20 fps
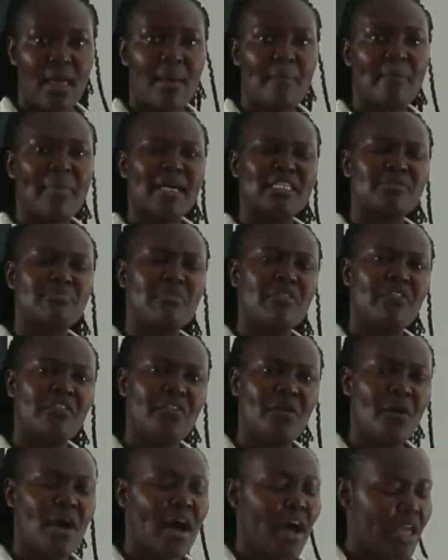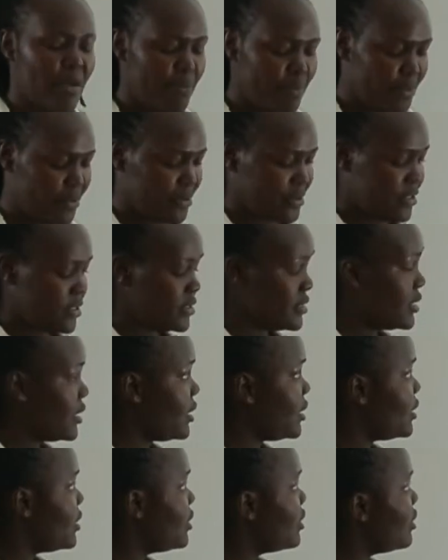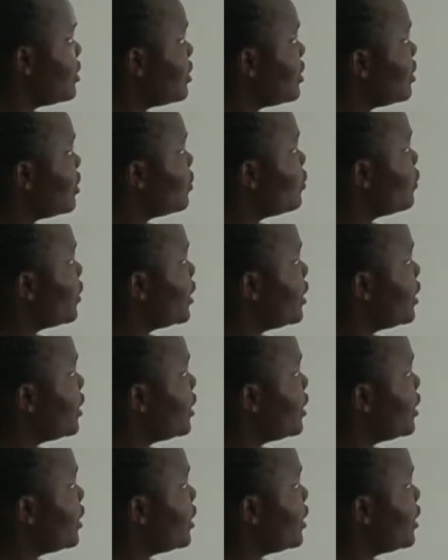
But before I proceed, we